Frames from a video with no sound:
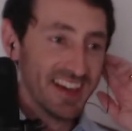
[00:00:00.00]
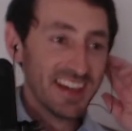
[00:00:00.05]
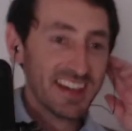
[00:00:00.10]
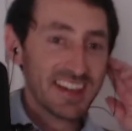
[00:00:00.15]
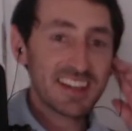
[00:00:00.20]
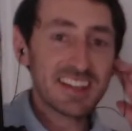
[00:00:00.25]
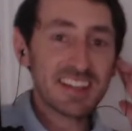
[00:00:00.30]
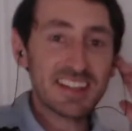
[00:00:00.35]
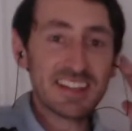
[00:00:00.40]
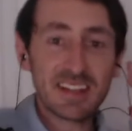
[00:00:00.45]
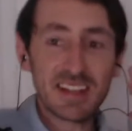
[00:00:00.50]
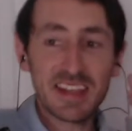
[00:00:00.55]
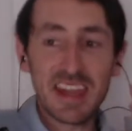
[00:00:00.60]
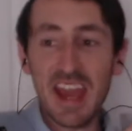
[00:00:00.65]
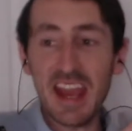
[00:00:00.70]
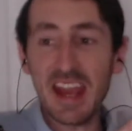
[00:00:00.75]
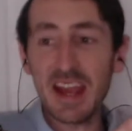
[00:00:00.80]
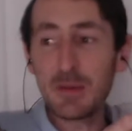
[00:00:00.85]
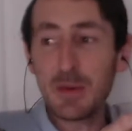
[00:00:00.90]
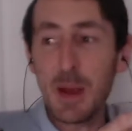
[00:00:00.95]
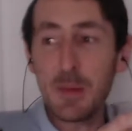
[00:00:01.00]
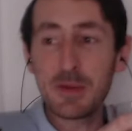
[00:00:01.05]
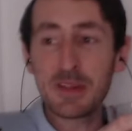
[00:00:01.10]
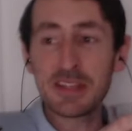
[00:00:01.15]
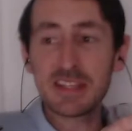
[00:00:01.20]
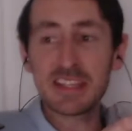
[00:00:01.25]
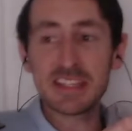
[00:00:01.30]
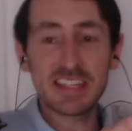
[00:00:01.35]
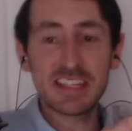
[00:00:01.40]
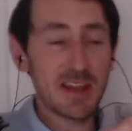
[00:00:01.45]
because getting a rabbit
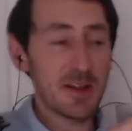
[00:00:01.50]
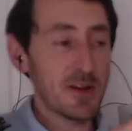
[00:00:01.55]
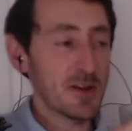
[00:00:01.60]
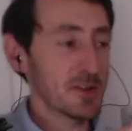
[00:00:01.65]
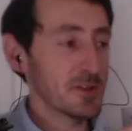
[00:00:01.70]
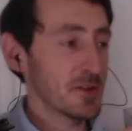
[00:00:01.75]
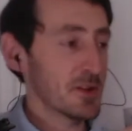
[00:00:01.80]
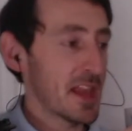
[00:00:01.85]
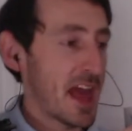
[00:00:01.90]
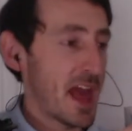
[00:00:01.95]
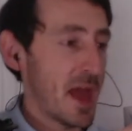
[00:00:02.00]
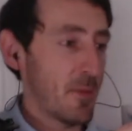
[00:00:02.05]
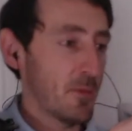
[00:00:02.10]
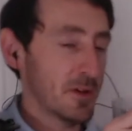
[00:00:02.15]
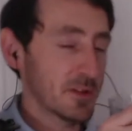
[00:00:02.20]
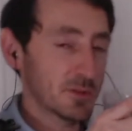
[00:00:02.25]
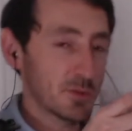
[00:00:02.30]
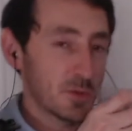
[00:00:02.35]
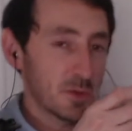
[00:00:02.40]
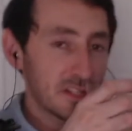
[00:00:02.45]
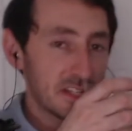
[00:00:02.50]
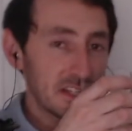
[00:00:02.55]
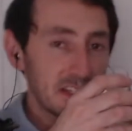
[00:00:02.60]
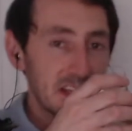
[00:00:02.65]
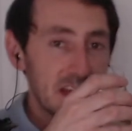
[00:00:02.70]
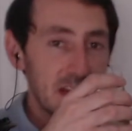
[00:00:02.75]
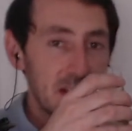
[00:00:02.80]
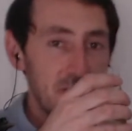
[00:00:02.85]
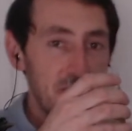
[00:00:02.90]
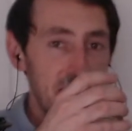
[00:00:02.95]
to sit on your lap whilst watching
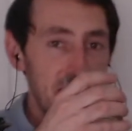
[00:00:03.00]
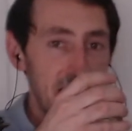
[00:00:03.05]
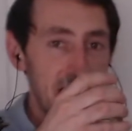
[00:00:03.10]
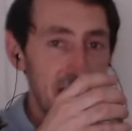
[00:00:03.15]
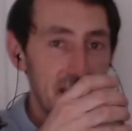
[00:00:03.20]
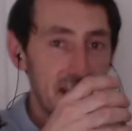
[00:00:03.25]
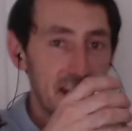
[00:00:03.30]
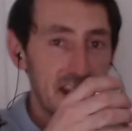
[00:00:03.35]
TV,